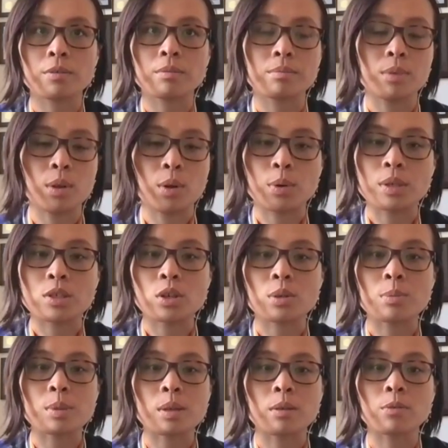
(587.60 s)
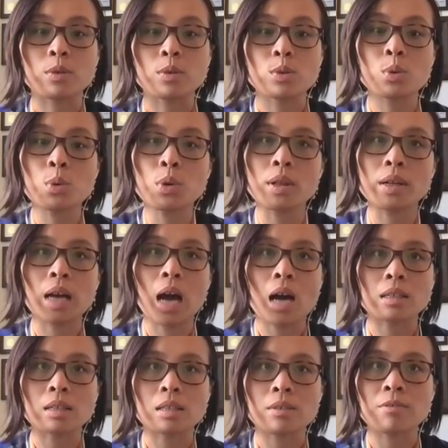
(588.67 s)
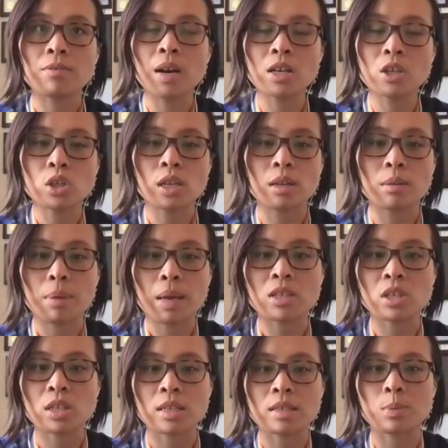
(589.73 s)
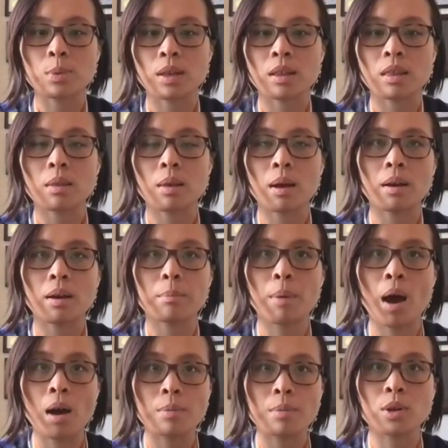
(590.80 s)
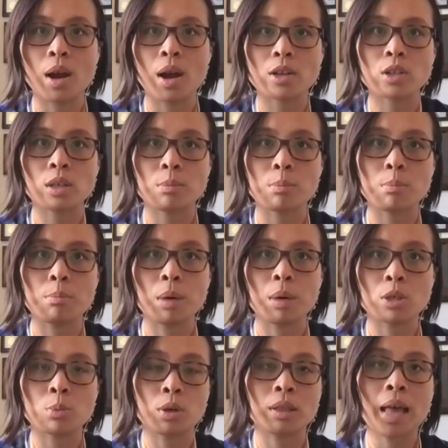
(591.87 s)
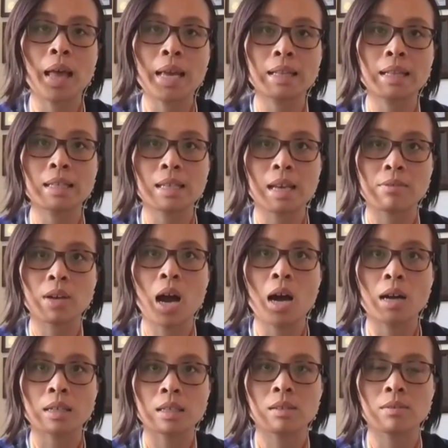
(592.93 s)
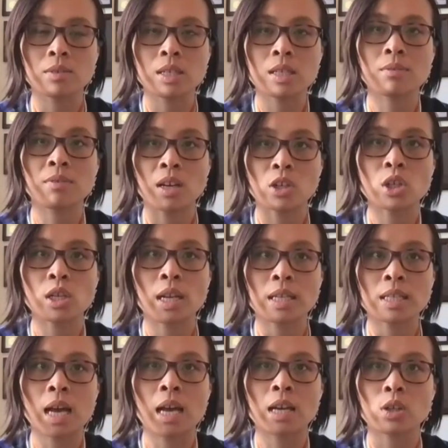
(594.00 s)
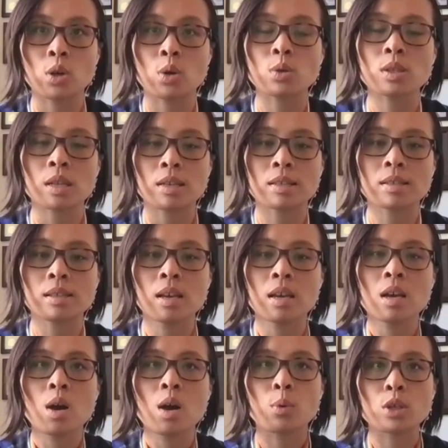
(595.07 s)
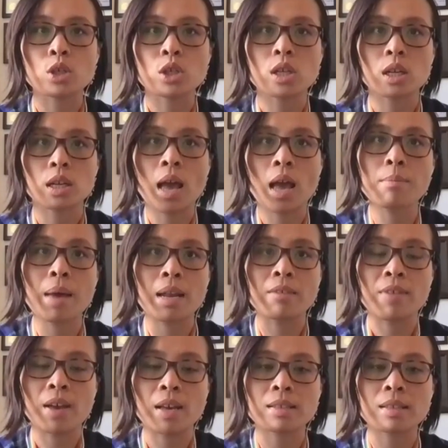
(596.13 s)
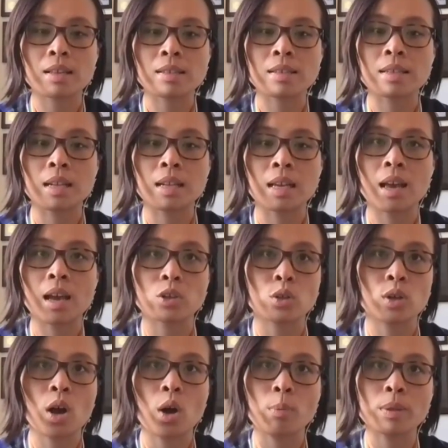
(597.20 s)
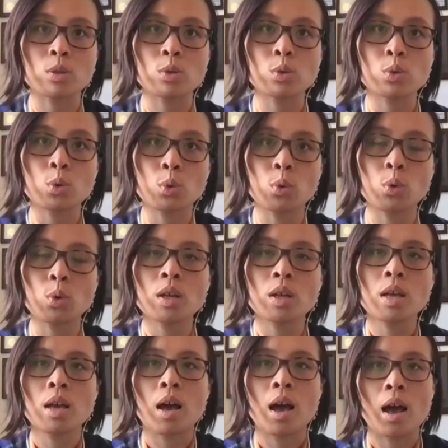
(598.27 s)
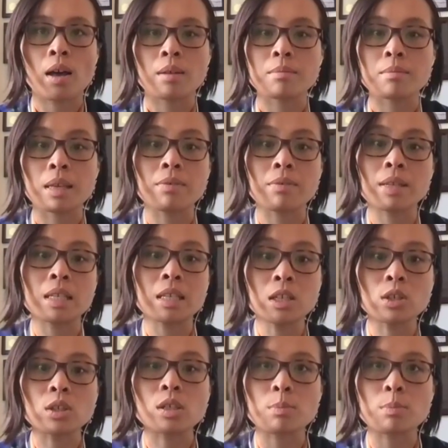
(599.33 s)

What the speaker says: in terms of school and cognitive function, patients with POMS are actually much more likely to have cognitive dysfunction at diagnosis, which can manifest as needing extra help in school, even years